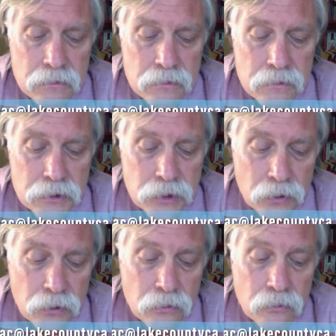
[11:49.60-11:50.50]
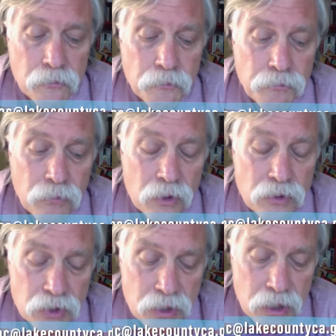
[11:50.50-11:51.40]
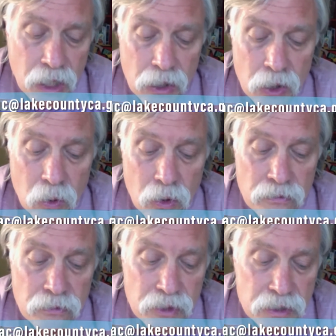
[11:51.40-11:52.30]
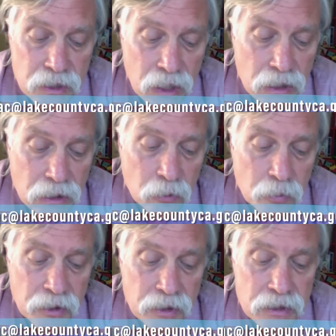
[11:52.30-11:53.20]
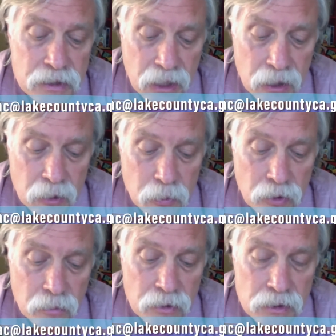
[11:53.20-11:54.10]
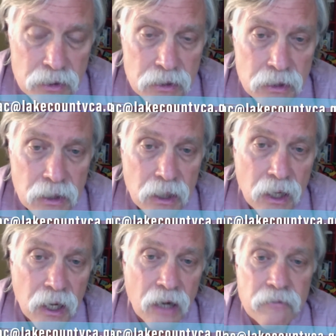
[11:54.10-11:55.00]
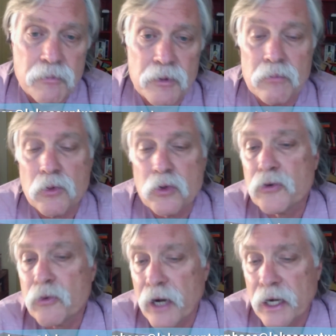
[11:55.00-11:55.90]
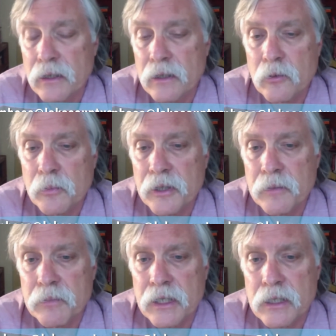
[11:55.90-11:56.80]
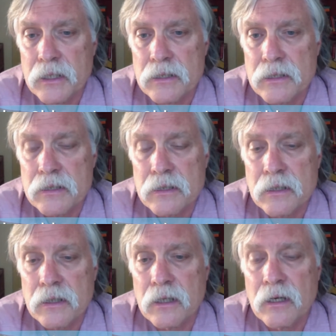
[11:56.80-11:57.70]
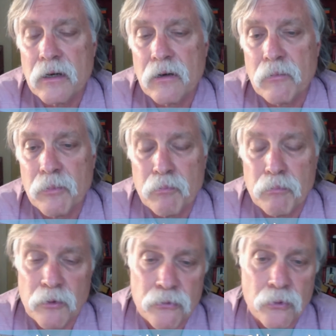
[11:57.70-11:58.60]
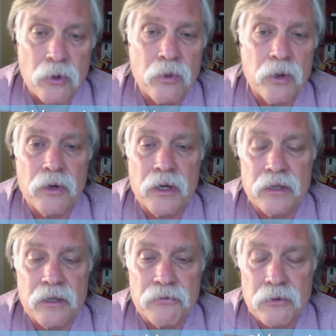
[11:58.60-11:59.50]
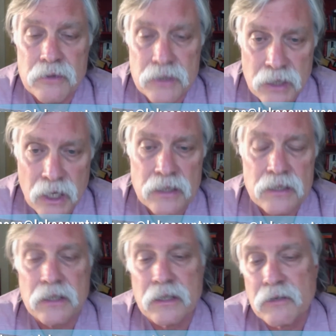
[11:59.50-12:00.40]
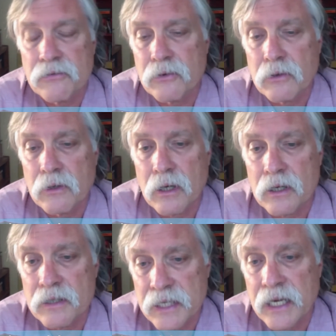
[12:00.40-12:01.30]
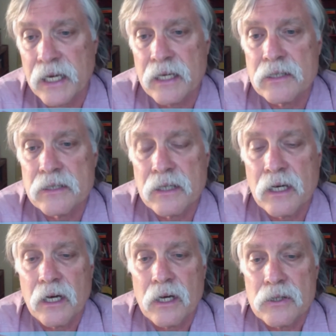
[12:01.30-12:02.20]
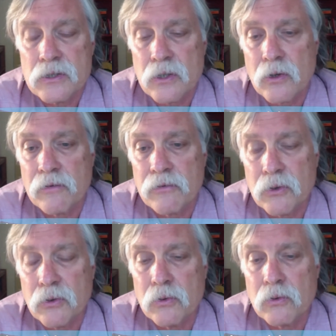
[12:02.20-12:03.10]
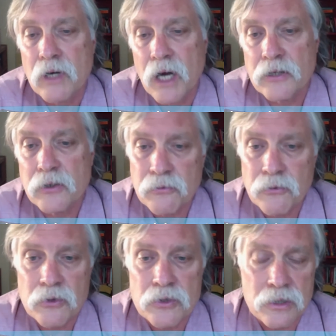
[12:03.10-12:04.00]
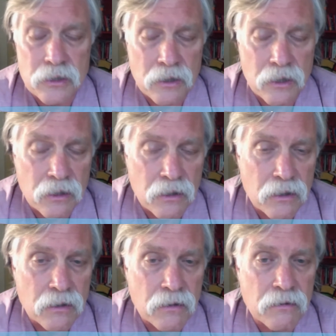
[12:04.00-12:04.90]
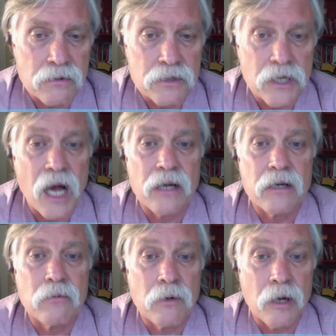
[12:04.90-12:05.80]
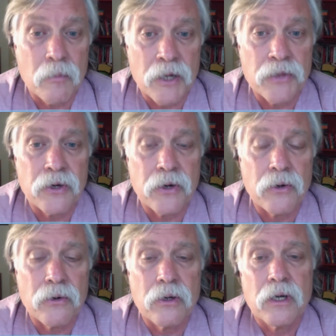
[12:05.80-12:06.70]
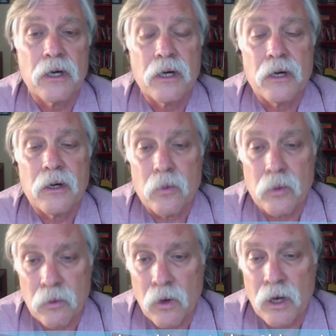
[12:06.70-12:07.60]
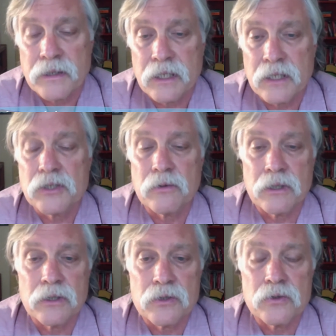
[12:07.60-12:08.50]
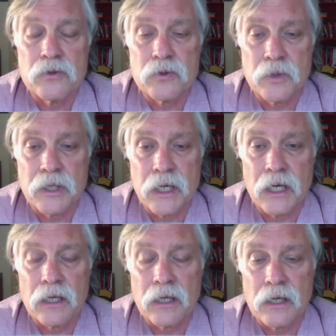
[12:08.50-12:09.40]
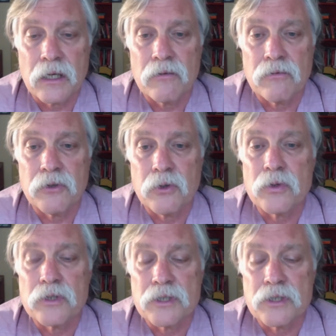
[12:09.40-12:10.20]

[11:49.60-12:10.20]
So just to kind of go over this again a little bit, the second appointments have been moved around a little bit because before we were at different sites and different days. So if you got your first shot a month ago, we want to get you in as soon as we can. If you were